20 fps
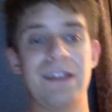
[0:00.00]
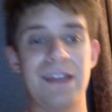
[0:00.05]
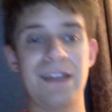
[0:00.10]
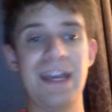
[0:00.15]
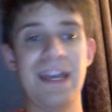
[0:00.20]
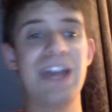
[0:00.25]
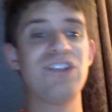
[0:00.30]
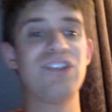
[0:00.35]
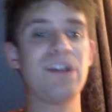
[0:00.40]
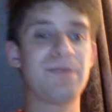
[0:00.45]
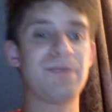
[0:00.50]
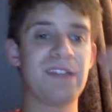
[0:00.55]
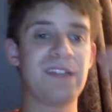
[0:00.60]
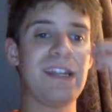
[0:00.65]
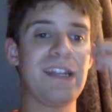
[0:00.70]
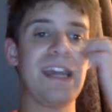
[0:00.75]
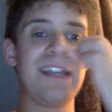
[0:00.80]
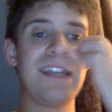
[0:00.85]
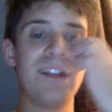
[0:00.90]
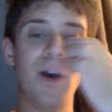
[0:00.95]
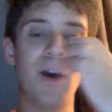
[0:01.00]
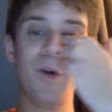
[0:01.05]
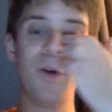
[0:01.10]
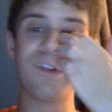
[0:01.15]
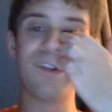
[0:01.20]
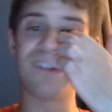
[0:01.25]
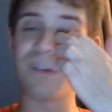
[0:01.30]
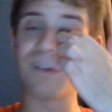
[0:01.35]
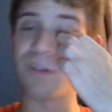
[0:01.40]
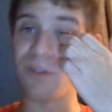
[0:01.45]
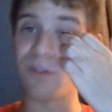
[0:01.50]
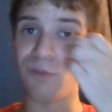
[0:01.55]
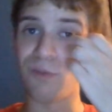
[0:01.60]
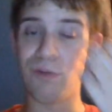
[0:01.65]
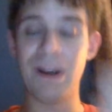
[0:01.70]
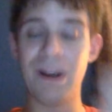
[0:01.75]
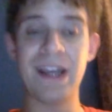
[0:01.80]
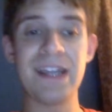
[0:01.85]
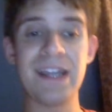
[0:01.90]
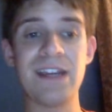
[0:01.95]
Edge ended up saying that he knows
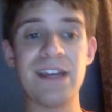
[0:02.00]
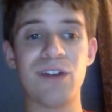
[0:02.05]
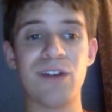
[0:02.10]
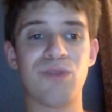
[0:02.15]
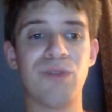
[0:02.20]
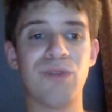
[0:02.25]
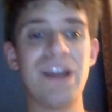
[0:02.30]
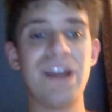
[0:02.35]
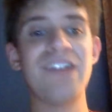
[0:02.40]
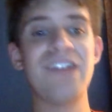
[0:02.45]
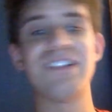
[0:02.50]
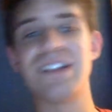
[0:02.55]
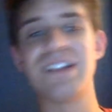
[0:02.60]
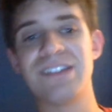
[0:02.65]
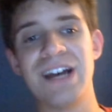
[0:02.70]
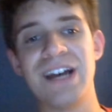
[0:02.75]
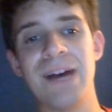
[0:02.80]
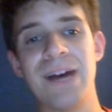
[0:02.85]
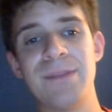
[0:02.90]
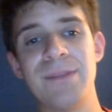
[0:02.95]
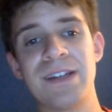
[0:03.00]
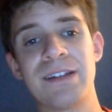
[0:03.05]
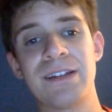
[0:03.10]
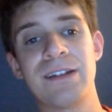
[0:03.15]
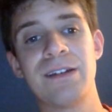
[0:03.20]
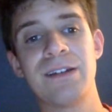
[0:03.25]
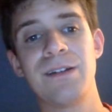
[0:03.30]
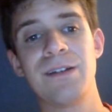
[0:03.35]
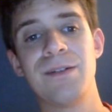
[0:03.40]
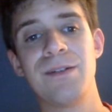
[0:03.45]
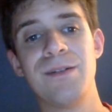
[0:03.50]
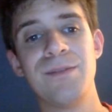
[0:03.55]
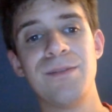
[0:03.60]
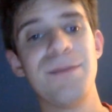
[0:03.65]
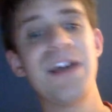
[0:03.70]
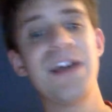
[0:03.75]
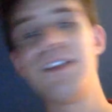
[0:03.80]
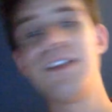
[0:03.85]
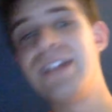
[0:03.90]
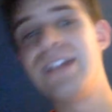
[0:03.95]
Rey raised Dominik
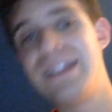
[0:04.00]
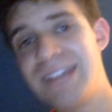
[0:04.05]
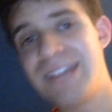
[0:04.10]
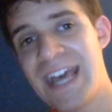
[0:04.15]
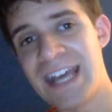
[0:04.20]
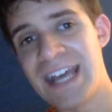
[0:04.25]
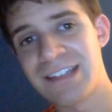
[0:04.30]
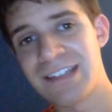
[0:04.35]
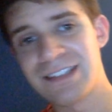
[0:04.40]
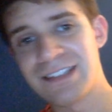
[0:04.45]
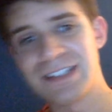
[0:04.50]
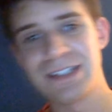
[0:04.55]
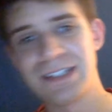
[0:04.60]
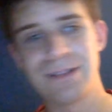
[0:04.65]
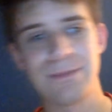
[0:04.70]
better than that.